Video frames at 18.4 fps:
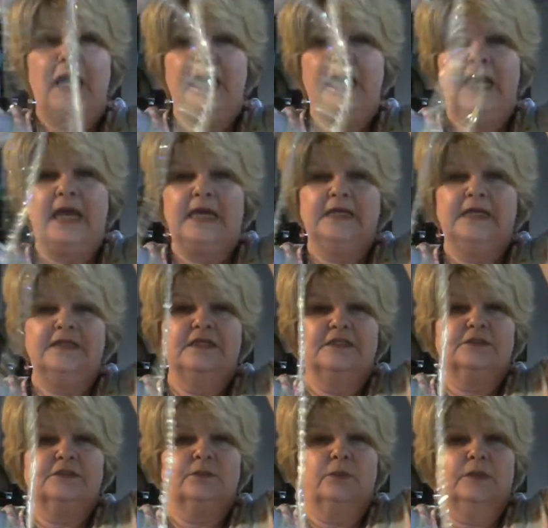I
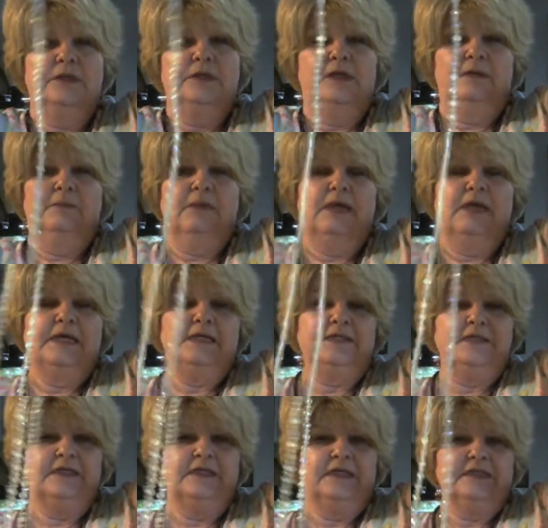hang this one up
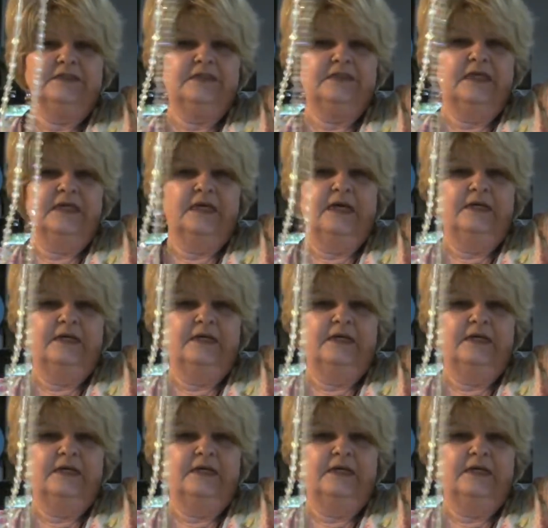like this.